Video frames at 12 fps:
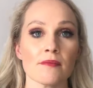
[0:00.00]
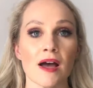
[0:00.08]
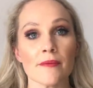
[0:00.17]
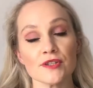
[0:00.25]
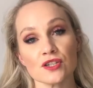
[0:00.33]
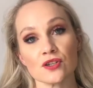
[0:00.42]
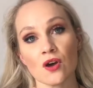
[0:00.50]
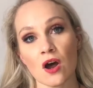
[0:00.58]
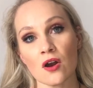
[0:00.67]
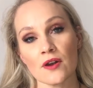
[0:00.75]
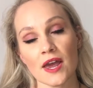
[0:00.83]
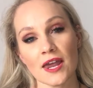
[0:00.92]
my
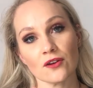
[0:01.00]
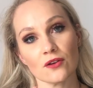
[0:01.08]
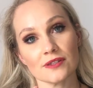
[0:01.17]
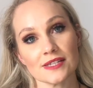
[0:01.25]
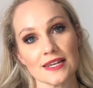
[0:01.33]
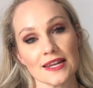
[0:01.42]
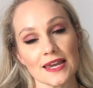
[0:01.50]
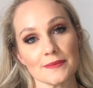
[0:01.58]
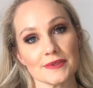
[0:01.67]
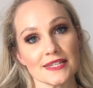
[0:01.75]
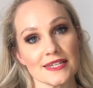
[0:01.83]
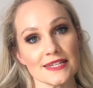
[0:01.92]
mascara and concealer
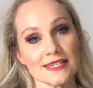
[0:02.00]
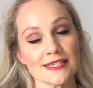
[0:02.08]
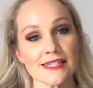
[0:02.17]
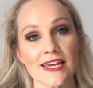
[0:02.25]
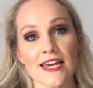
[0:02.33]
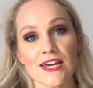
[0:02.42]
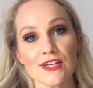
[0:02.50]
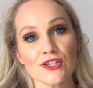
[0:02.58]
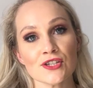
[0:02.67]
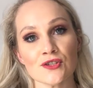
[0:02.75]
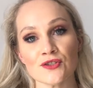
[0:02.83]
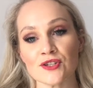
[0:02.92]
empties,
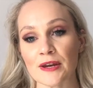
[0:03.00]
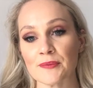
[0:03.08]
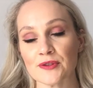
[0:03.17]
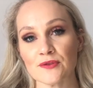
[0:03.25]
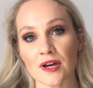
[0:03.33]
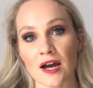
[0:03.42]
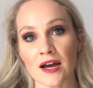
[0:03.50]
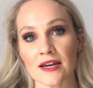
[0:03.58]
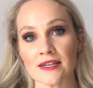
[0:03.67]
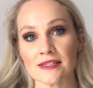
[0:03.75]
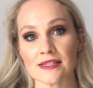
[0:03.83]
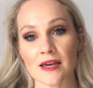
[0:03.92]
just to chat with you
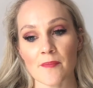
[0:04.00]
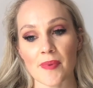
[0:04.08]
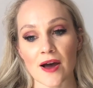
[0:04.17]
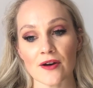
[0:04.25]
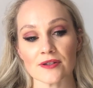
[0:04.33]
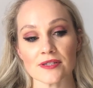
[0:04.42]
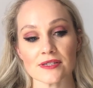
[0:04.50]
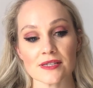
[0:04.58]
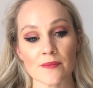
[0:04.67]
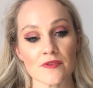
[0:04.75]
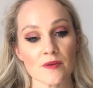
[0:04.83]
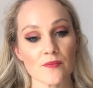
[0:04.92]
guys about
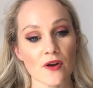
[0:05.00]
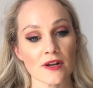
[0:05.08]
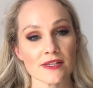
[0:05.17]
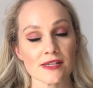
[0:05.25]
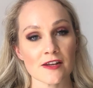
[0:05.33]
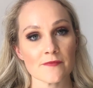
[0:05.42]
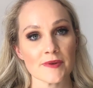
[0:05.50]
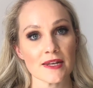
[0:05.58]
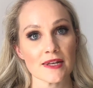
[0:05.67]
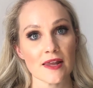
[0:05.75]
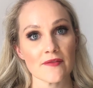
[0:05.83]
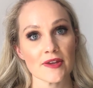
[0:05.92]
some of the products that I've
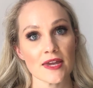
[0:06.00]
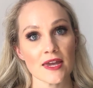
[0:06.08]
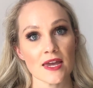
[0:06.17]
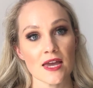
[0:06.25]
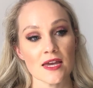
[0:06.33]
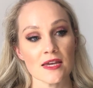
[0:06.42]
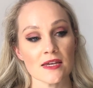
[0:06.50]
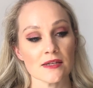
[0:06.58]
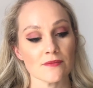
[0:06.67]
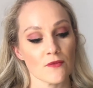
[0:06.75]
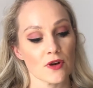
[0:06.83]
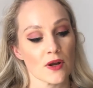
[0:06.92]
been loving,
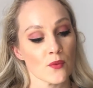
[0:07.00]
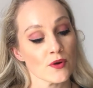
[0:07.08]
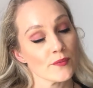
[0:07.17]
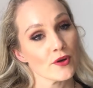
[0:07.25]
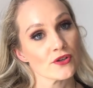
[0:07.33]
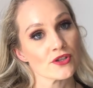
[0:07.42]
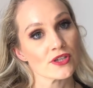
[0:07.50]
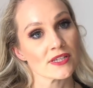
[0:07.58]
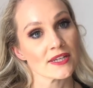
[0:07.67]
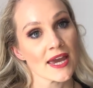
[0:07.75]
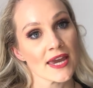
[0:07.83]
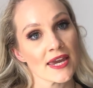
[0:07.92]
what I would purchase
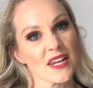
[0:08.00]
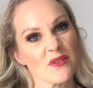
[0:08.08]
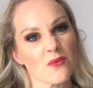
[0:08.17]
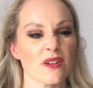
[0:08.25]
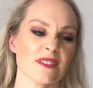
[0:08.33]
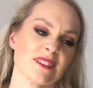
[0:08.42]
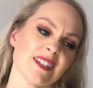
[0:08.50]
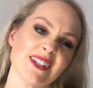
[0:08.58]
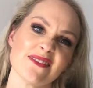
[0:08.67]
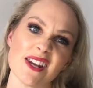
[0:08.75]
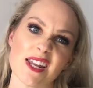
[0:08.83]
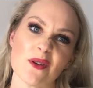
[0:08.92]
again, what
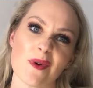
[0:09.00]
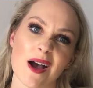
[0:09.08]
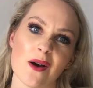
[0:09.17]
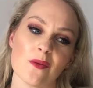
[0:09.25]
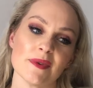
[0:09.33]
didn't really wow